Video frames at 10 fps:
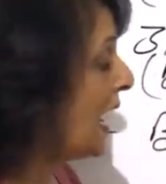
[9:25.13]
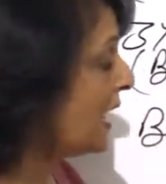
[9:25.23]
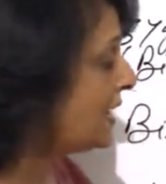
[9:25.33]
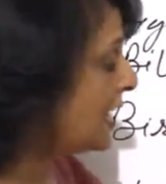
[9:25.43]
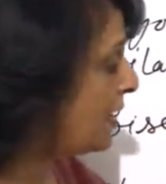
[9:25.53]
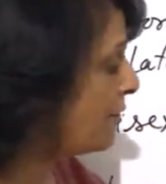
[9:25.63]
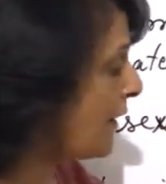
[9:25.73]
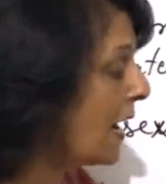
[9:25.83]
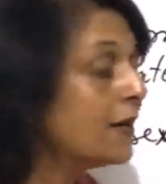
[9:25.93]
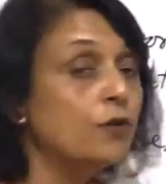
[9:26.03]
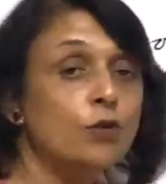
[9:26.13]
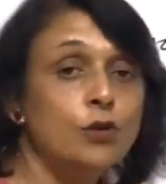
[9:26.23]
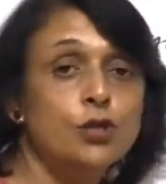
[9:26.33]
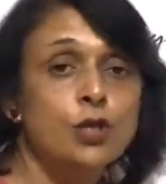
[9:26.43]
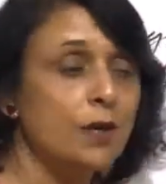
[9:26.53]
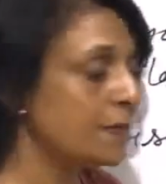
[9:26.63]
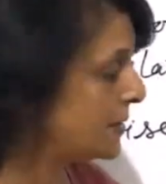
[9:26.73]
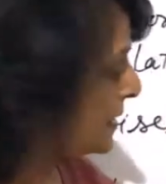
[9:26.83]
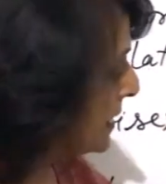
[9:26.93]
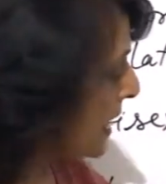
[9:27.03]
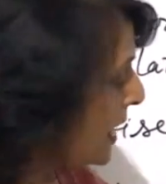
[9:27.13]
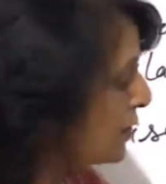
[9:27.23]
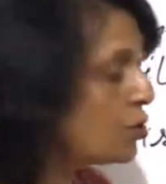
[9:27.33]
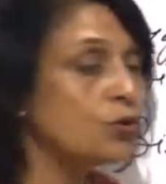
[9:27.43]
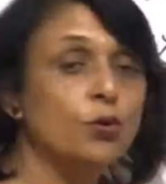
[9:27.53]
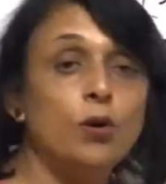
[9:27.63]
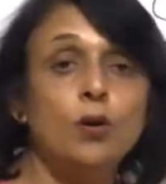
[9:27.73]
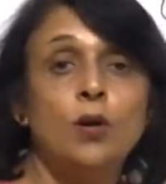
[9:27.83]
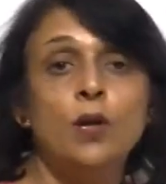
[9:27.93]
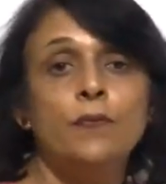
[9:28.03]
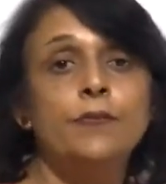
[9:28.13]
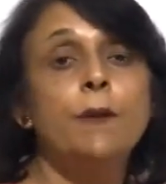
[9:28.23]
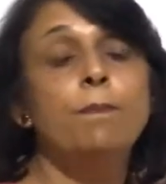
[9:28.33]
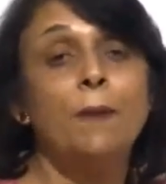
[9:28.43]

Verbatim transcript: and if androecium is attached to the